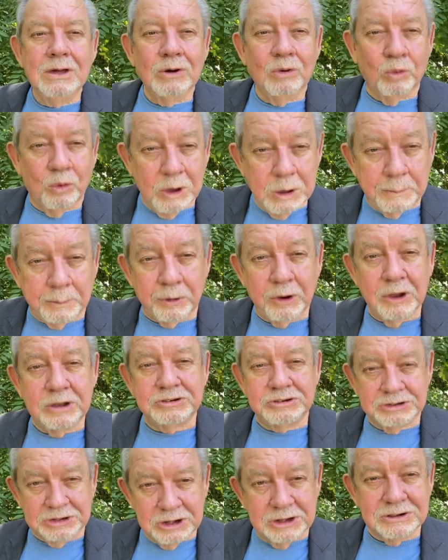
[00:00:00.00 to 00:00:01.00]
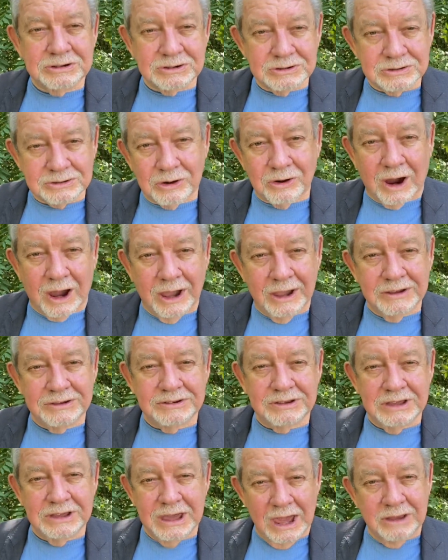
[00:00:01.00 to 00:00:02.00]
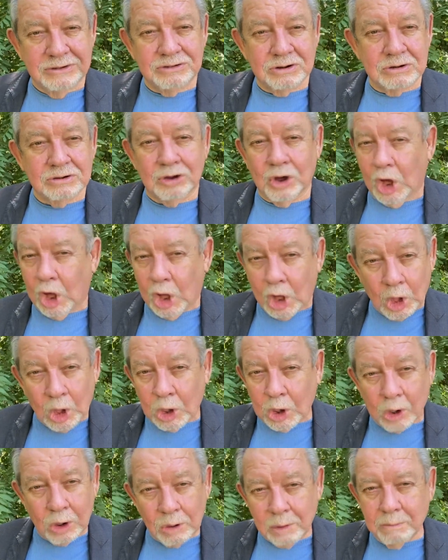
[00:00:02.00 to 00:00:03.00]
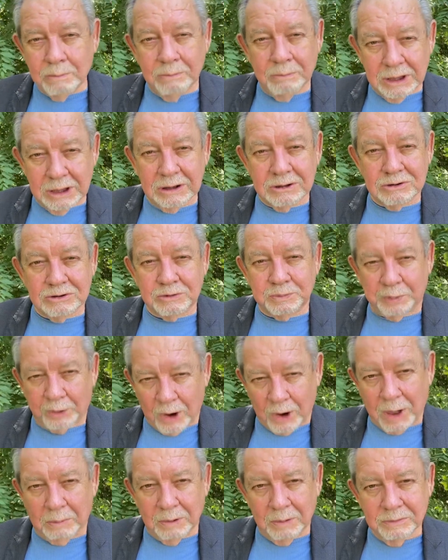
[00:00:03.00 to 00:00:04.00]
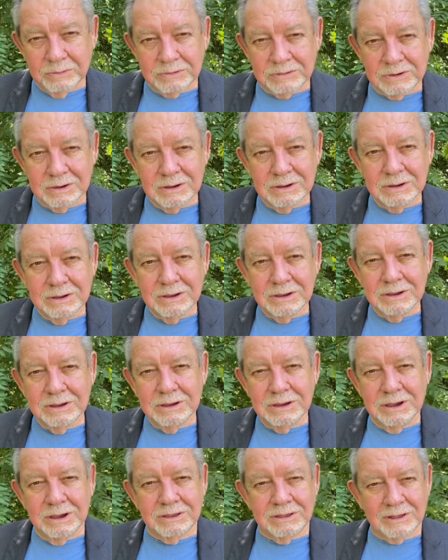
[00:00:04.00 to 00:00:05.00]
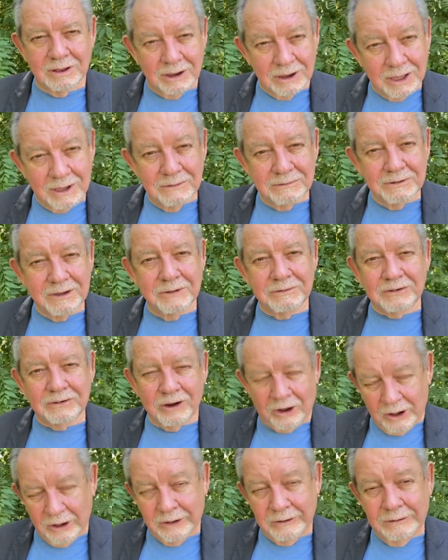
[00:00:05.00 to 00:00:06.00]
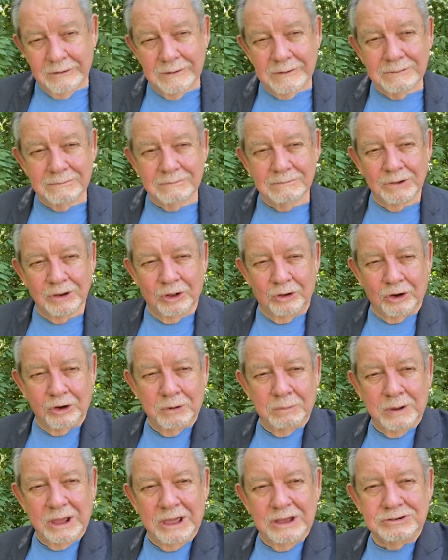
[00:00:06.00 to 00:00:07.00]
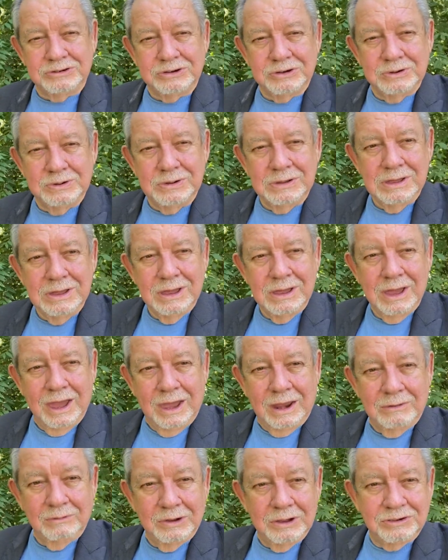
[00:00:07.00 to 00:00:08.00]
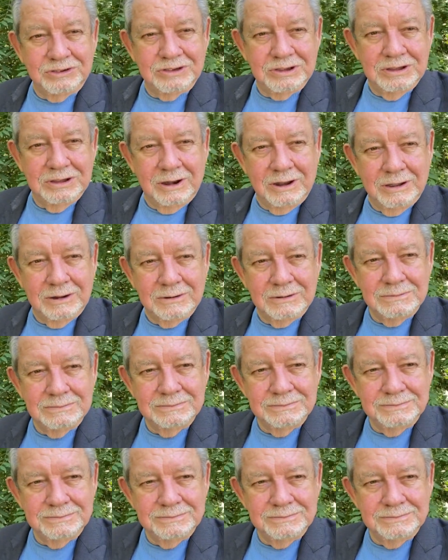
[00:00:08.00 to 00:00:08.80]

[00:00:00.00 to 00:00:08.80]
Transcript: we preach Jesus Christ, the answer to all men's problems, is the love of God. Lord bless you, and we'll see you later.